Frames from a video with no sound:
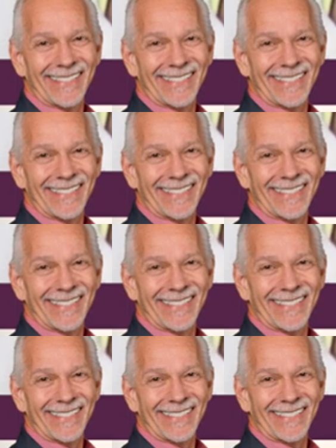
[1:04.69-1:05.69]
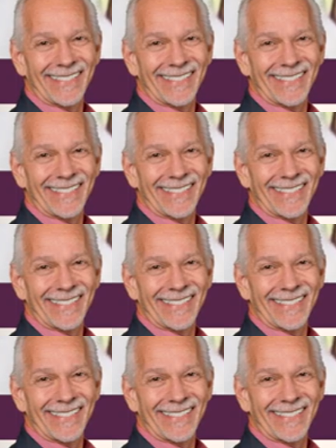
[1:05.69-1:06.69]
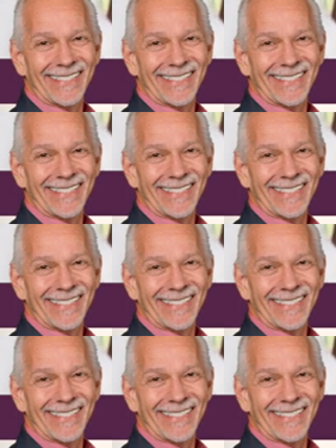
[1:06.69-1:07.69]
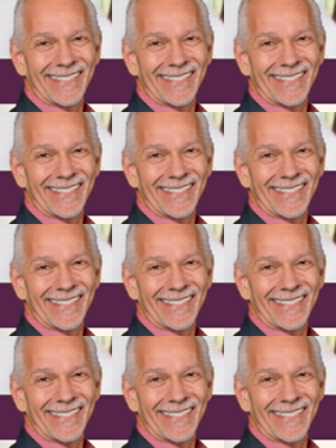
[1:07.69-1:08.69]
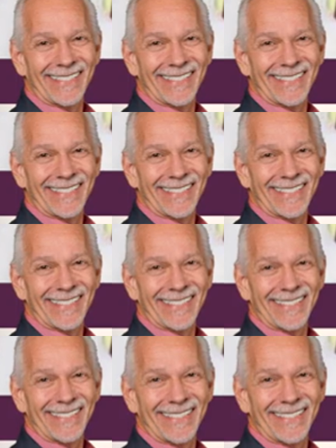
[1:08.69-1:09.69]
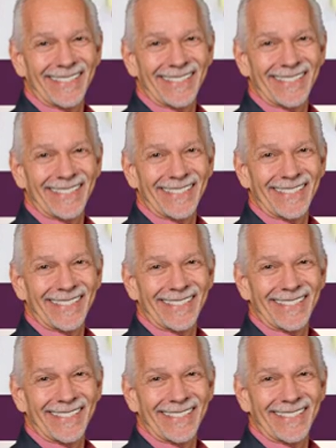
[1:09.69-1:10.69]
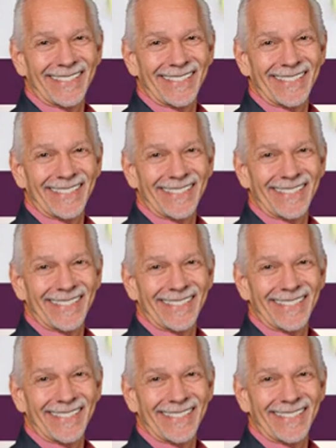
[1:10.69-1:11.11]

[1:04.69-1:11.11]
No words are spoken by the person on screen.